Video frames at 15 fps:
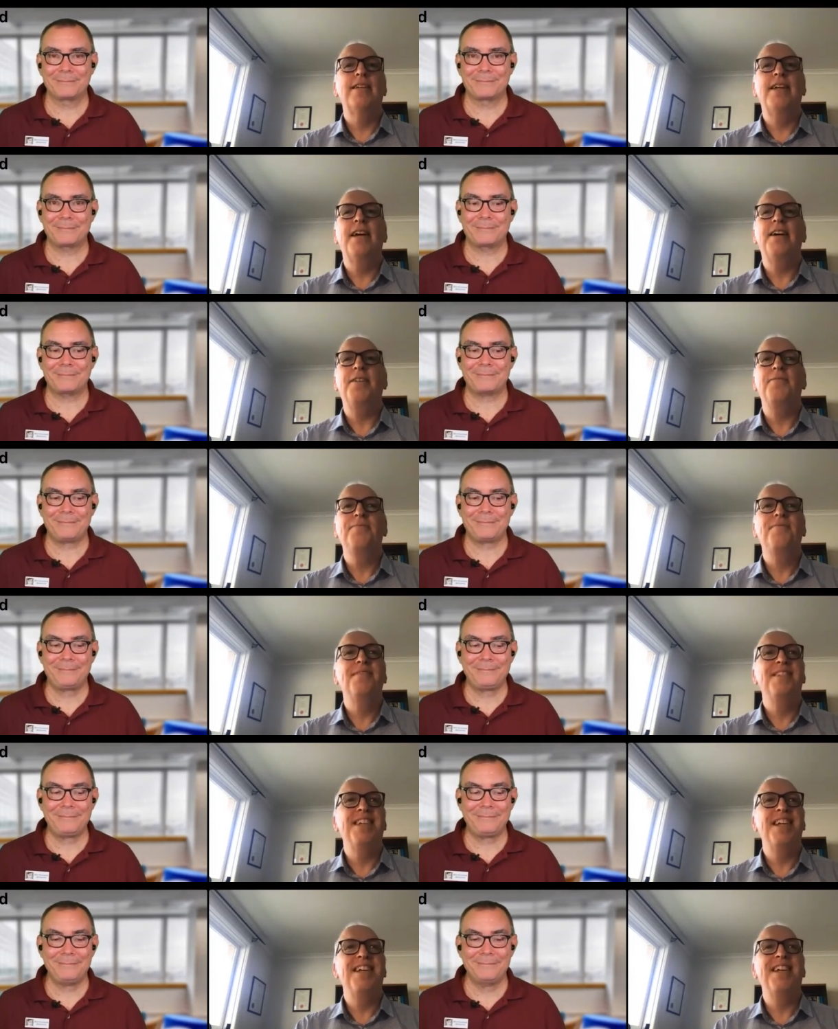Speaker 1: Yeah,
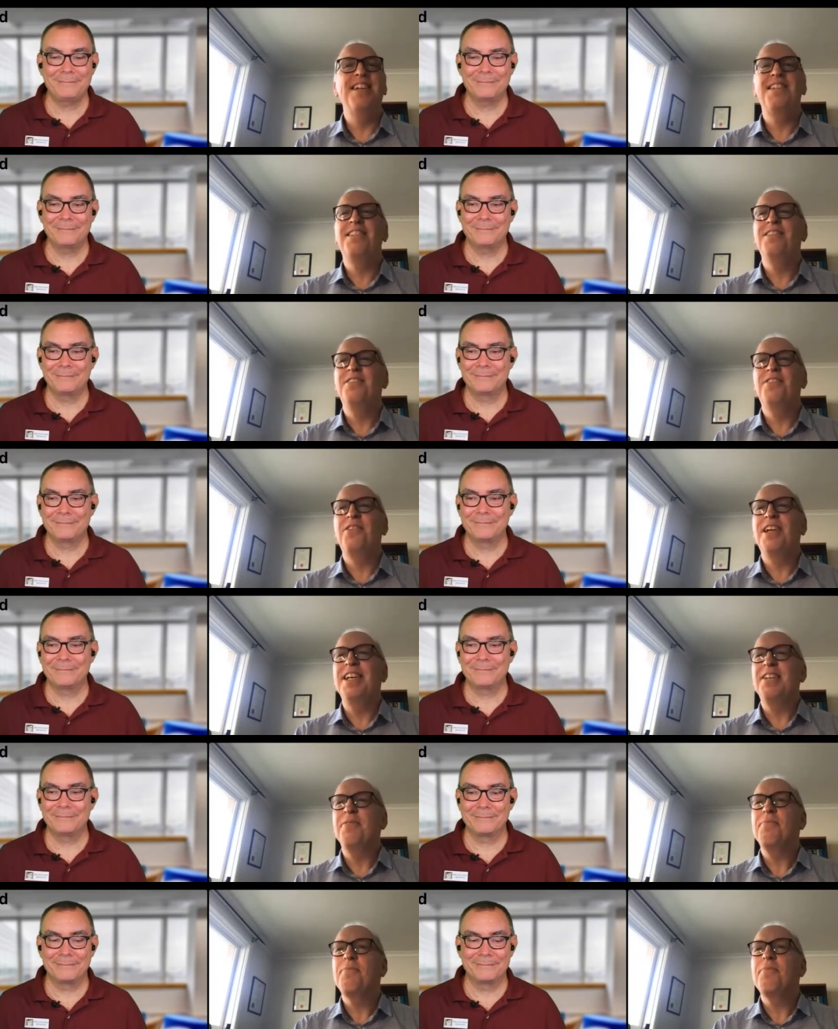
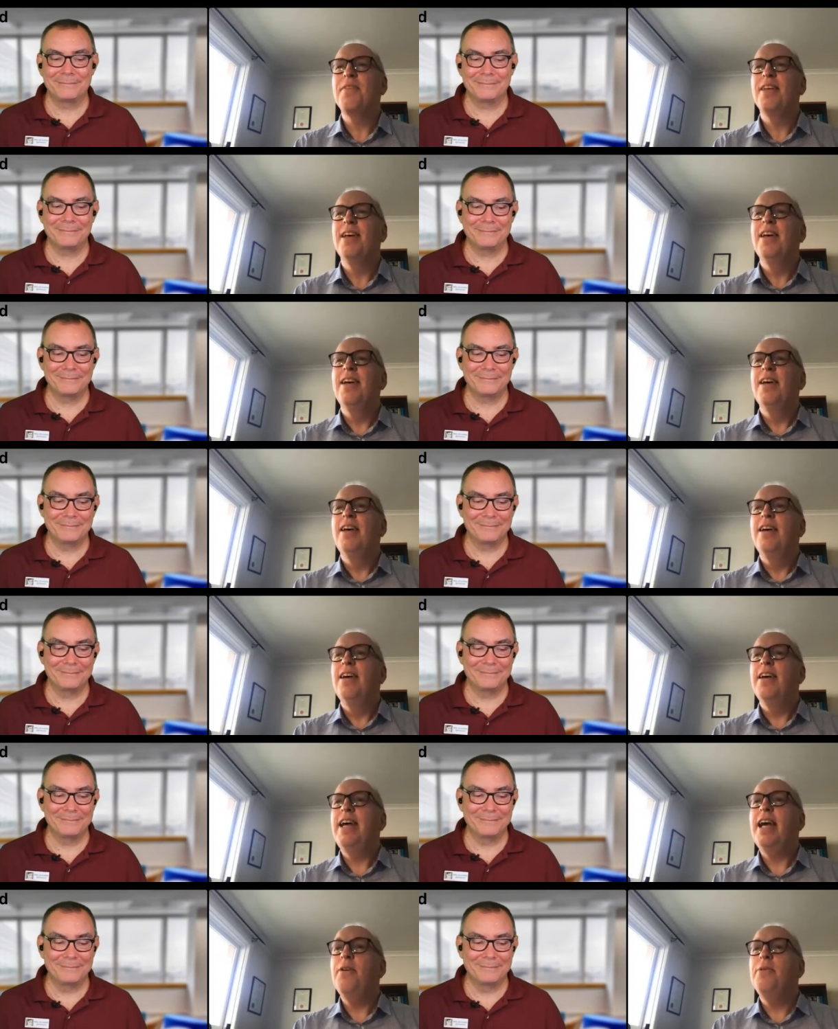great.
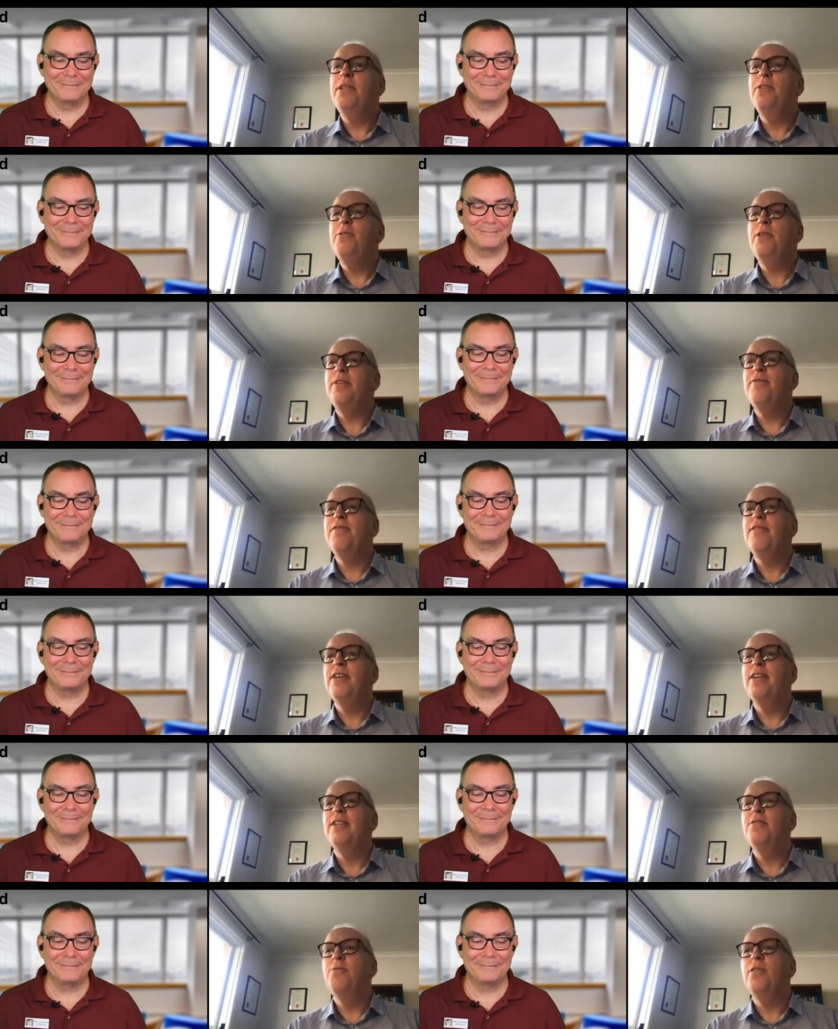Okay, we do have,
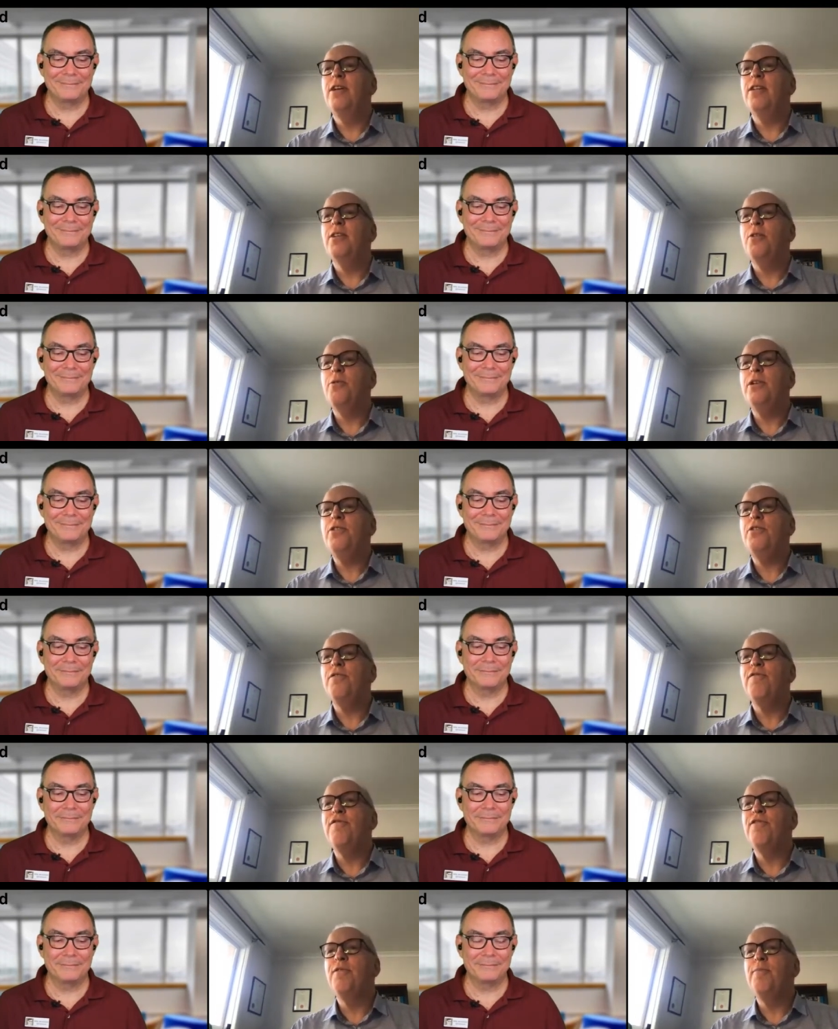uh, we've got a
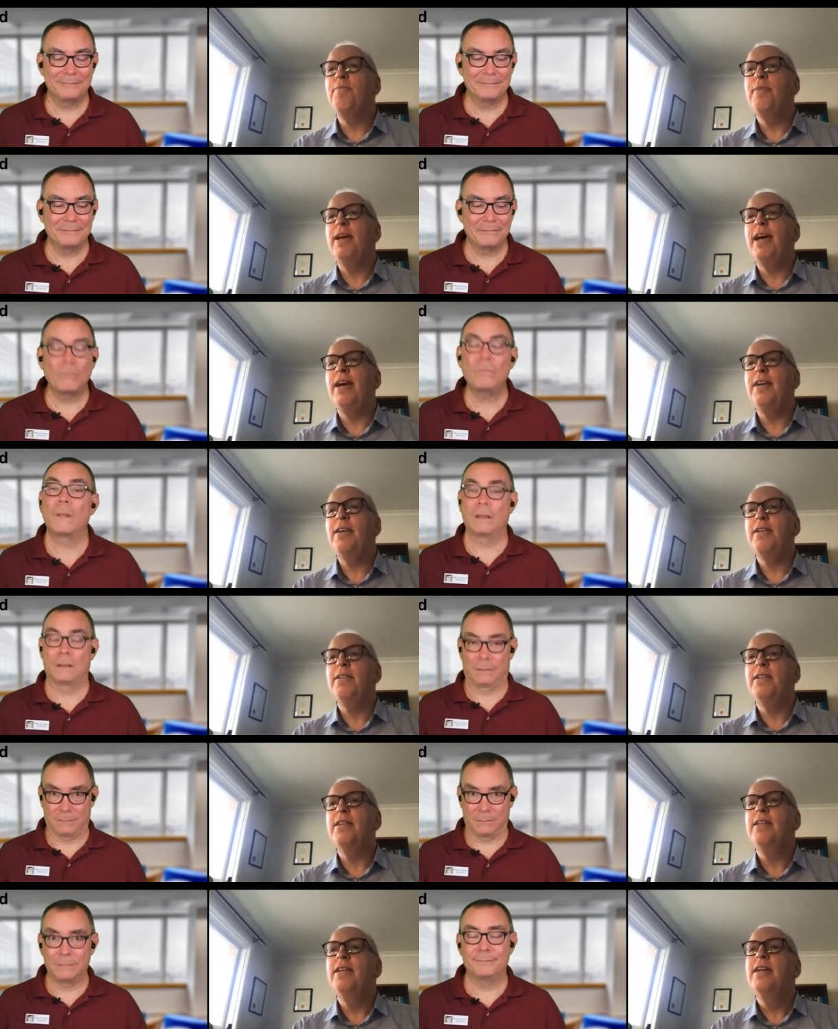question from
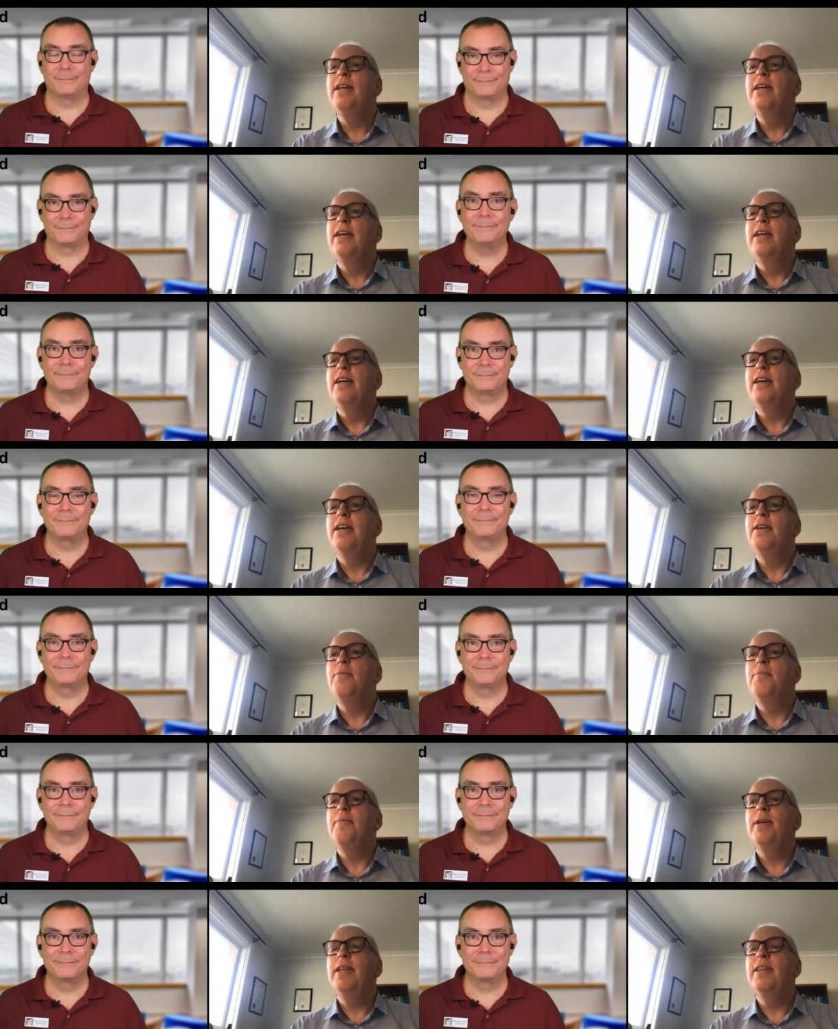Anchor
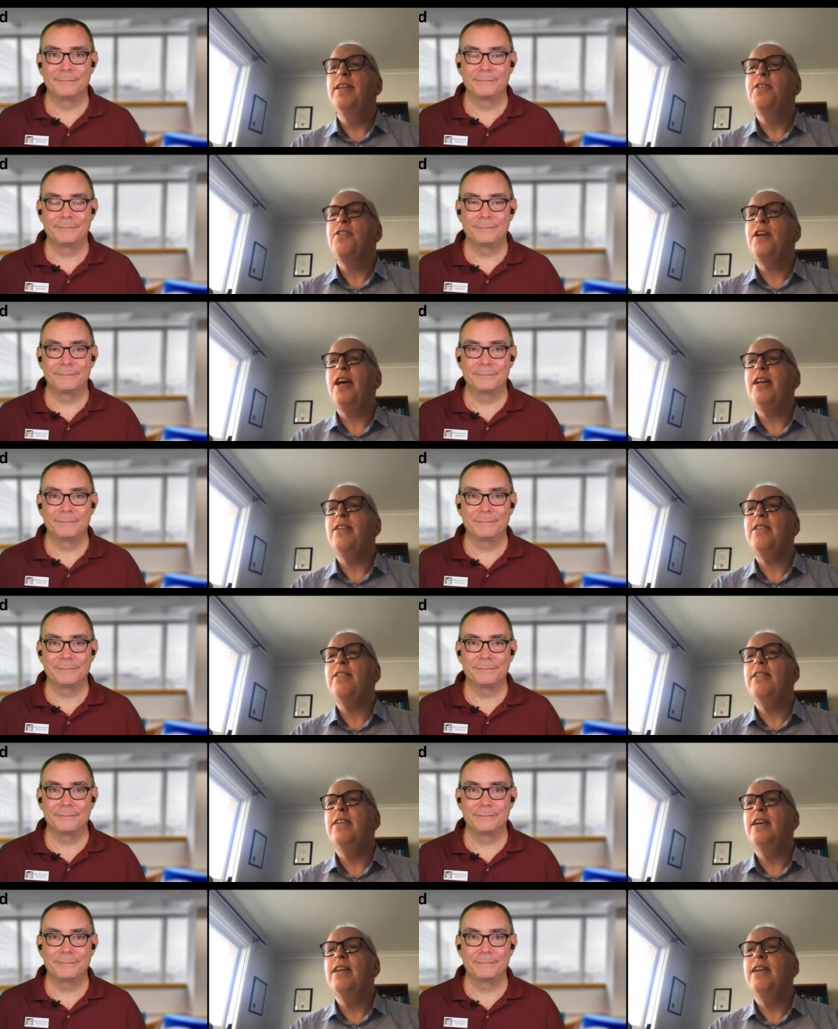um, in the chat.